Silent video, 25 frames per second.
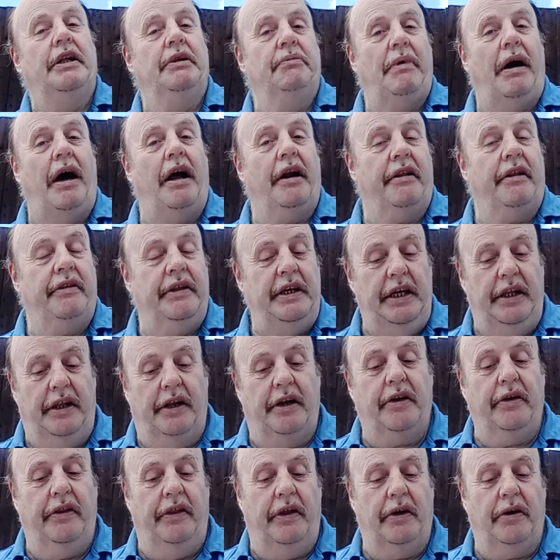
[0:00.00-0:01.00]
Mark 3
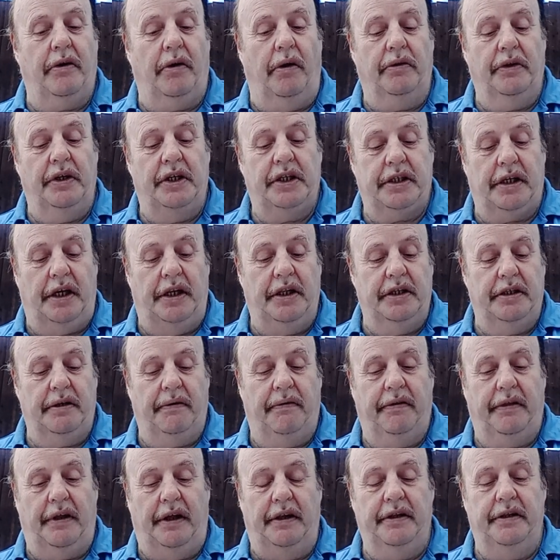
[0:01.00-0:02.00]
they're called the sons of
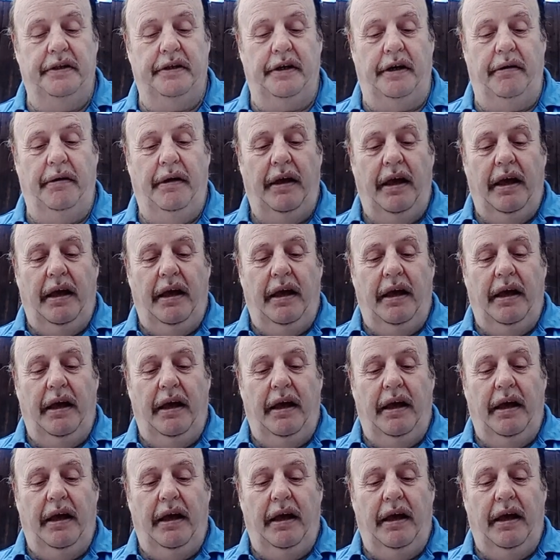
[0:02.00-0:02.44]
thunder.